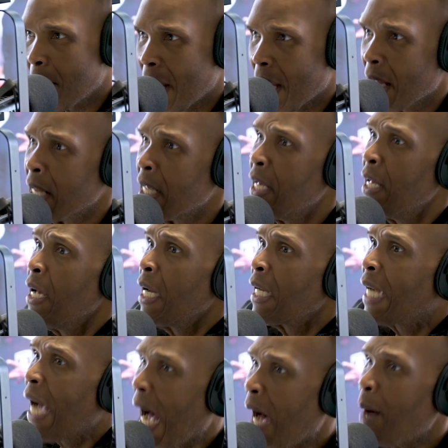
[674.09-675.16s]
man.
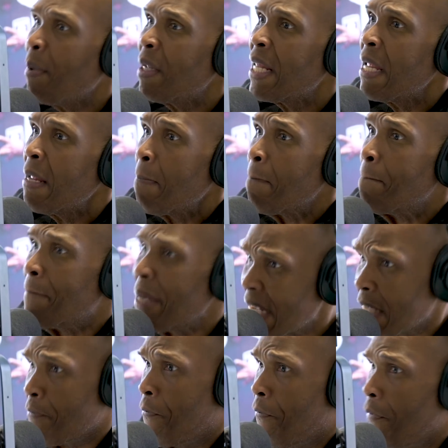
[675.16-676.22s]
Comedy
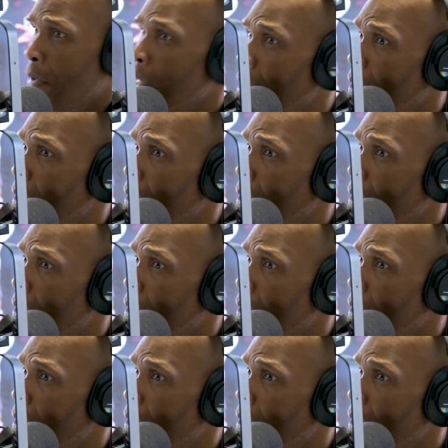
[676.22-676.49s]
beef.